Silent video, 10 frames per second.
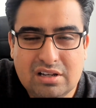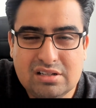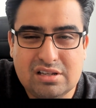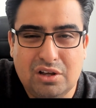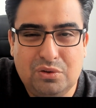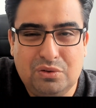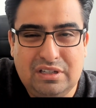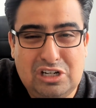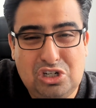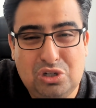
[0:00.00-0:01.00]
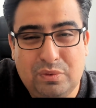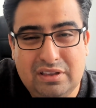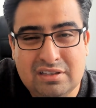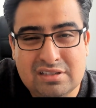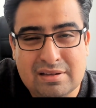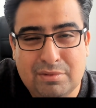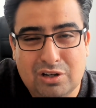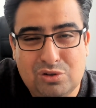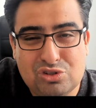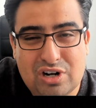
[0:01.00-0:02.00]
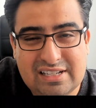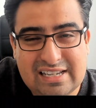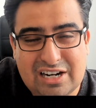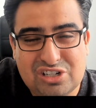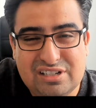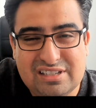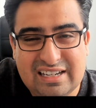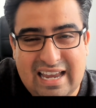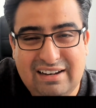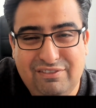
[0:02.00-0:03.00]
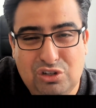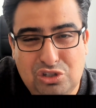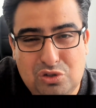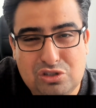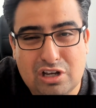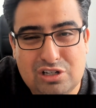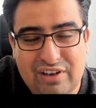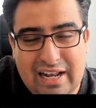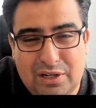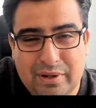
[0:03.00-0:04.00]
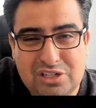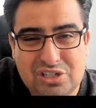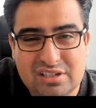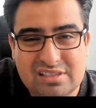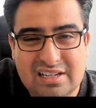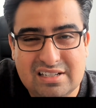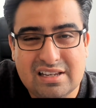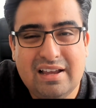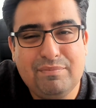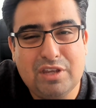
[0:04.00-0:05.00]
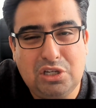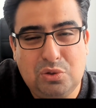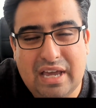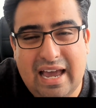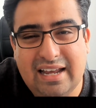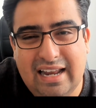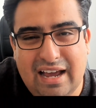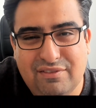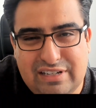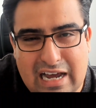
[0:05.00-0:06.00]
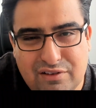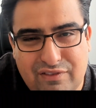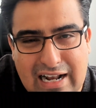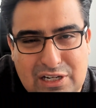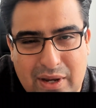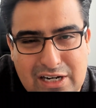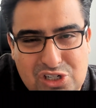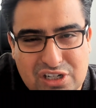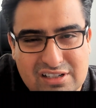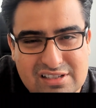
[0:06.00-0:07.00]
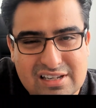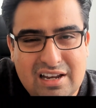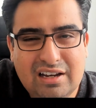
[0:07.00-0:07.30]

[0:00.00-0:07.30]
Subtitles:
So the issue with some of those transactions, again, if you use those valuations, is that you can have down valuations.